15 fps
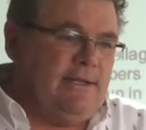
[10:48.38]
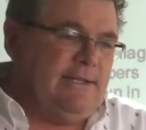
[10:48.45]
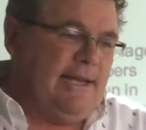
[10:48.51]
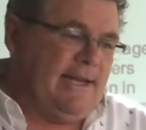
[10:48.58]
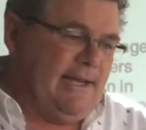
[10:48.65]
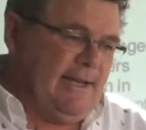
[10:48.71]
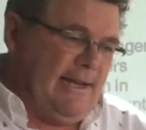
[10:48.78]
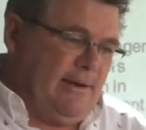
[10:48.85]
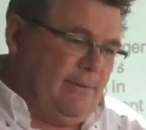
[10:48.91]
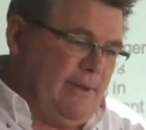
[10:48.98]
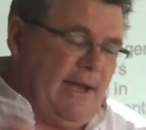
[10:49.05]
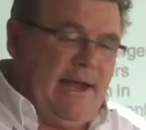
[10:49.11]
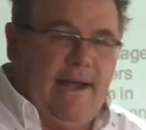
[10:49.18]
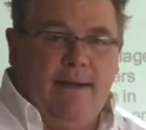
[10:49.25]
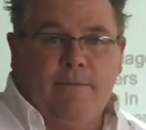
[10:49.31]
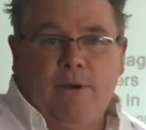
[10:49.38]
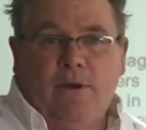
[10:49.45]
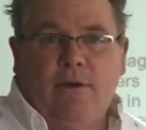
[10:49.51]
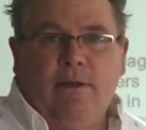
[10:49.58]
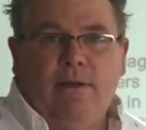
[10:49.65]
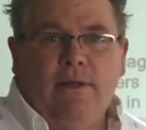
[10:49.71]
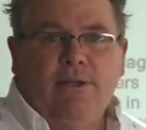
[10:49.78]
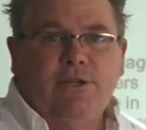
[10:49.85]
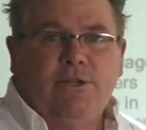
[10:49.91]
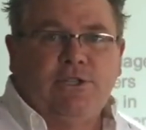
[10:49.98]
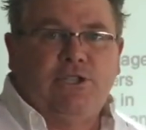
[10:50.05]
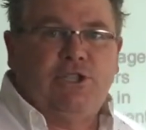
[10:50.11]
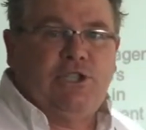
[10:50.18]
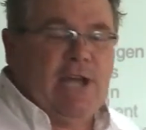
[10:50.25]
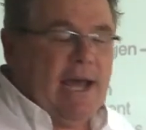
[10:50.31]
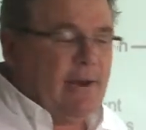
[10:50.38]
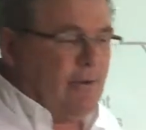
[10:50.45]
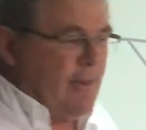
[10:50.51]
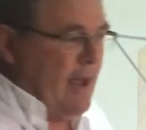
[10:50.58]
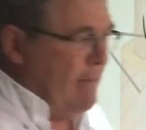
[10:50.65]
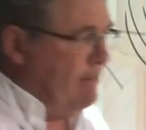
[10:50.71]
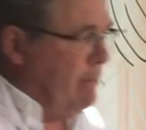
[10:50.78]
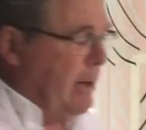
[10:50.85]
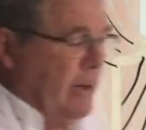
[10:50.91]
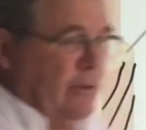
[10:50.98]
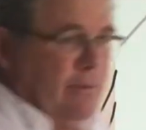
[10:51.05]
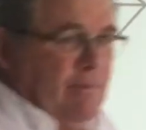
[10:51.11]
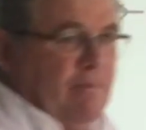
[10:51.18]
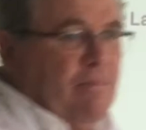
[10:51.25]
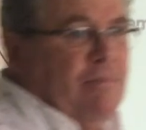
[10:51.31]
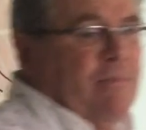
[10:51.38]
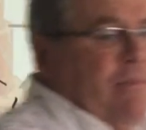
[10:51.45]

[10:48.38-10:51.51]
Take it, hit it with a hammer, and you can shatter that bone.